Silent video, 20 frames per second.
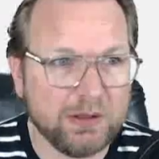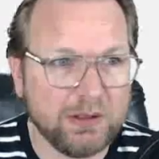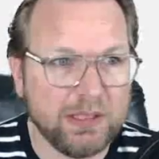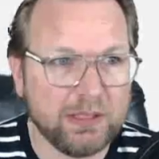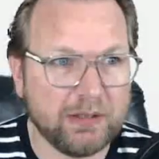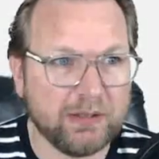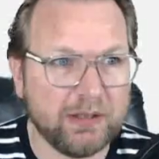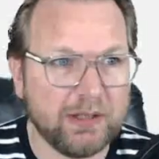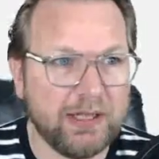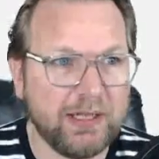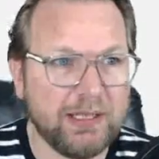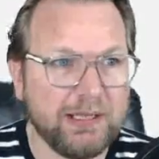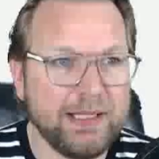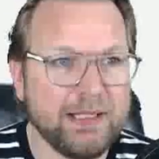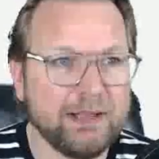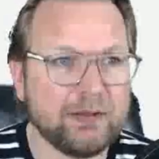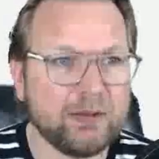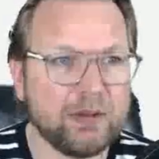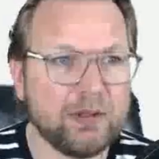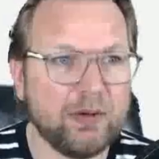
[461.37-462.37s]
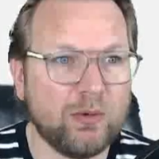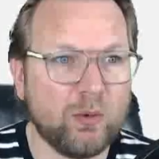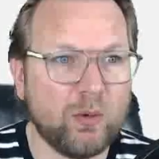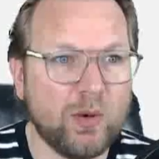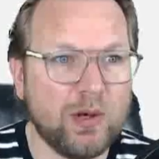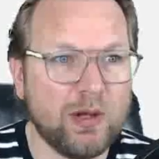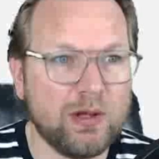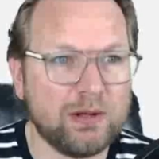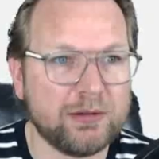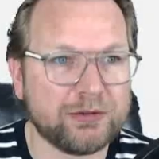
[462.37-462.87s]
Here, Eleanor
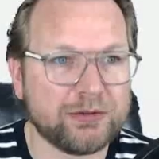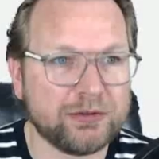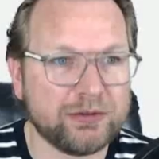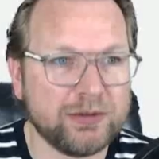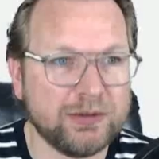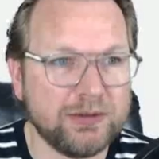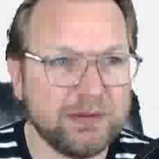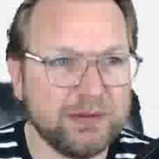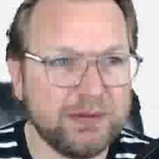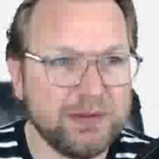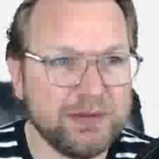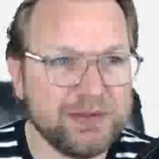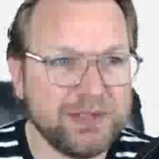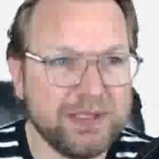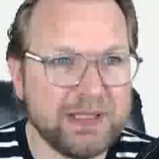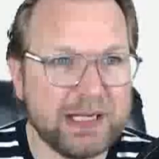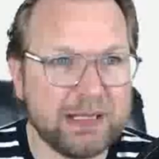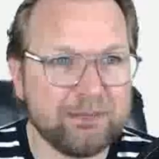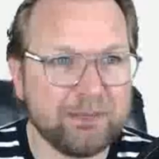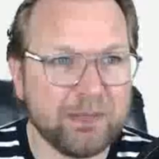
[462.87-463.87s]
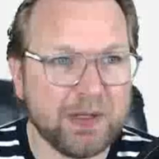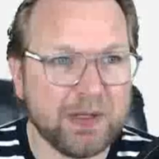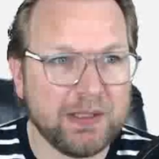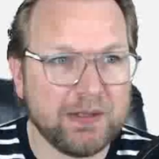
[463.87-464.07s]
Walsh. You see that?